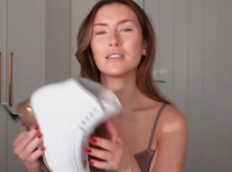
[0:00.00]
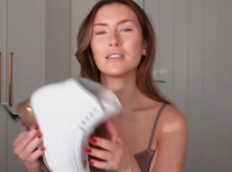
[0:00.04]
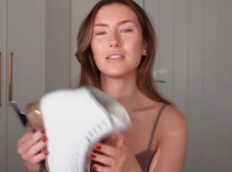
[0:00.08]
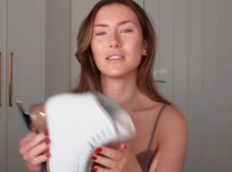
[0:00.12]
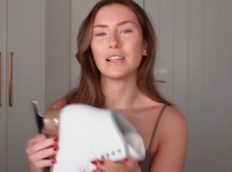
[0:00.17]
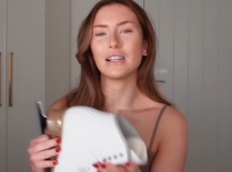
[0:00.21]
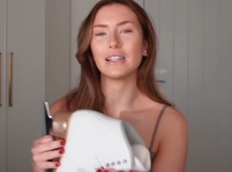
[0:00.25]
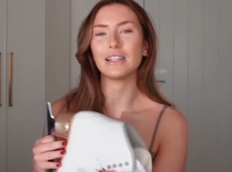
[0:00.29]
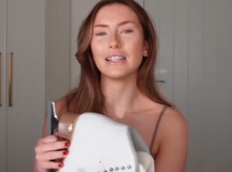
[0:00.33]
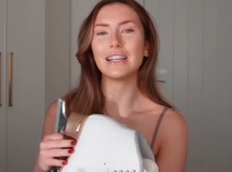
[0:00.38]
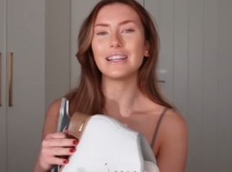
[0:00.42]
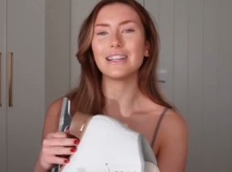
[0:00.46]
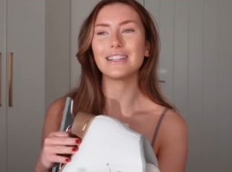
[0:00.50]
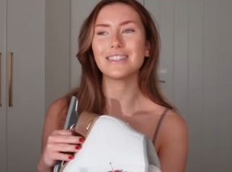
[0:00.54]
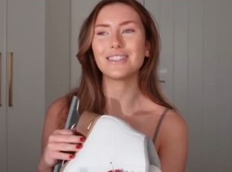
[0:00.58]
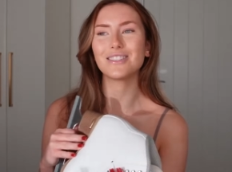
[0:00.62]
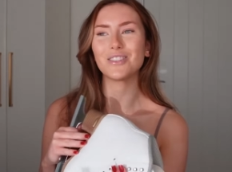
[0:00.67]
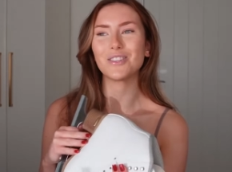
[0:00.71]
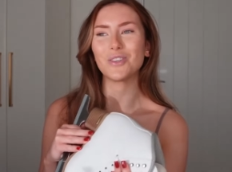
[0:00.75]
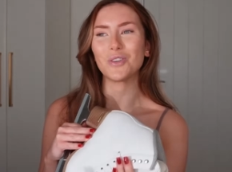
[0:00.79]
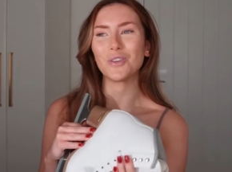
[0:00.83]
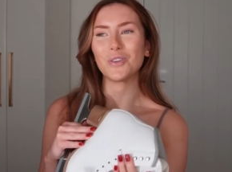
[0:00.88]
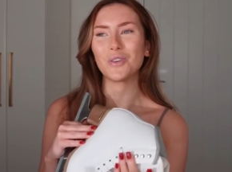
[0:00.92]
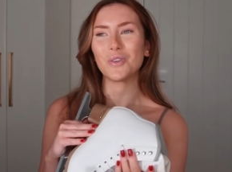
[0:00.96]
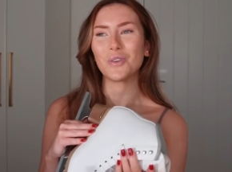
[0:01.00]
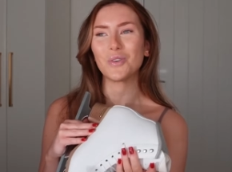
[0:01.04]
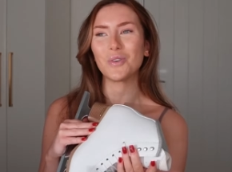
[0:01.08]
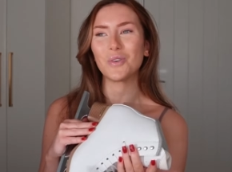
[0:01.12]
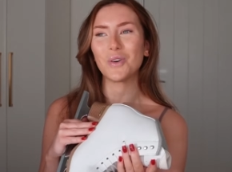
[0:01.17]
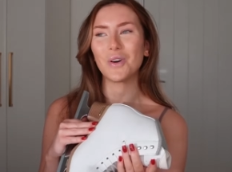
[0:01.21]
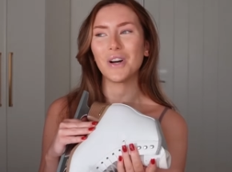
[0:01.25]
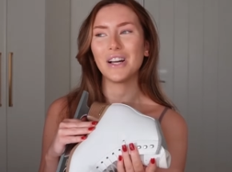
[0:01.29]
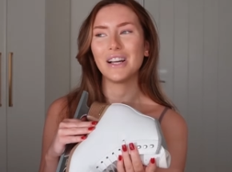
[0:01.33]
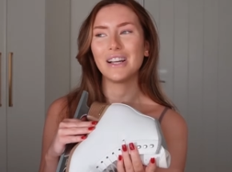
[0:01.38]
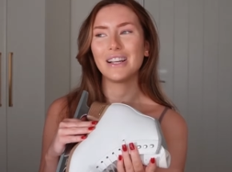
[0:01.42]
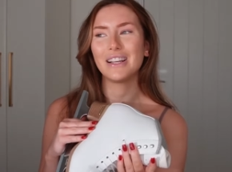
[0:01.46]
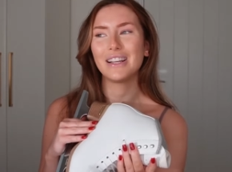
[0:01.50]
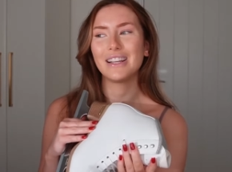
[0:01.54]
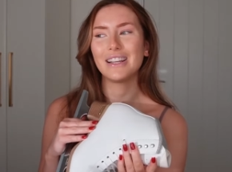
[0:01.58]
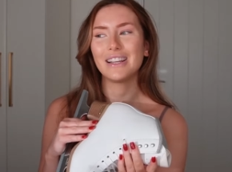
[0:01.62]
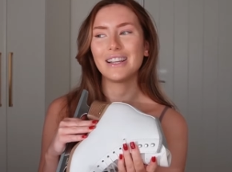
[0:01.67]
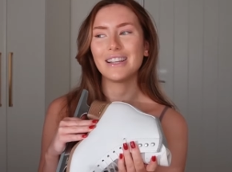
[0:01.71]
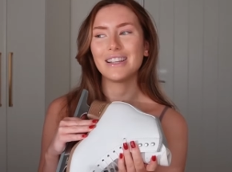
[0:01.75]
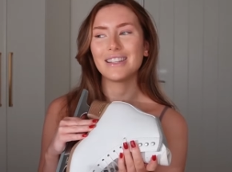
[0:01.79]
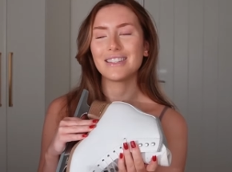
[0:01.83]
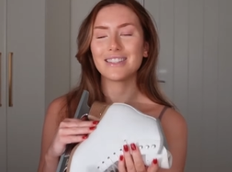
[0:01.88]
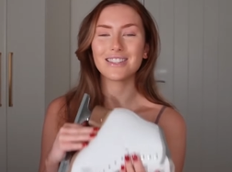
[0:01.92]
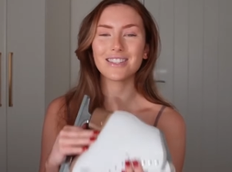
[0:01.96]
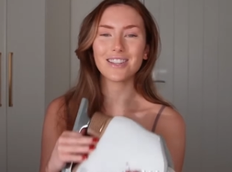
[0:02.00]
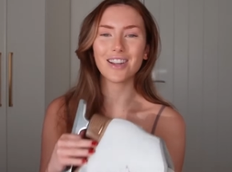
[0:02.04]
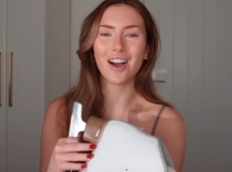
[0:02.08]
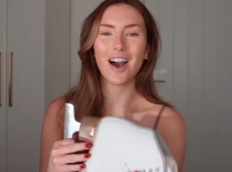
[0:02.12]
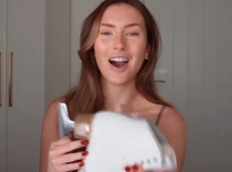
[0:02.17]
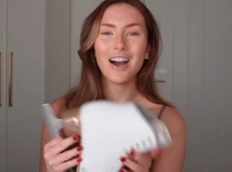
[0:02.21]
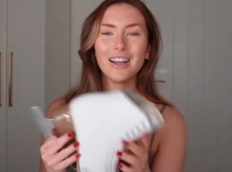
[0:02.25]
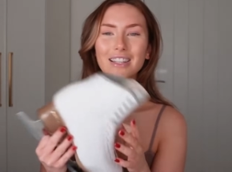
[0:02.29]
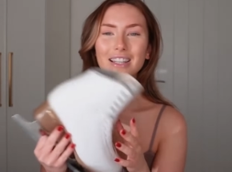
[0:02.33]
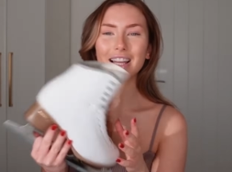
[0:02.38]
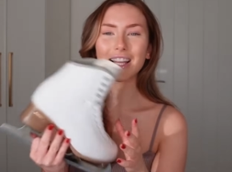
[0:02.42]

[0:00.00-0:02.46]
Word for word: silly to start.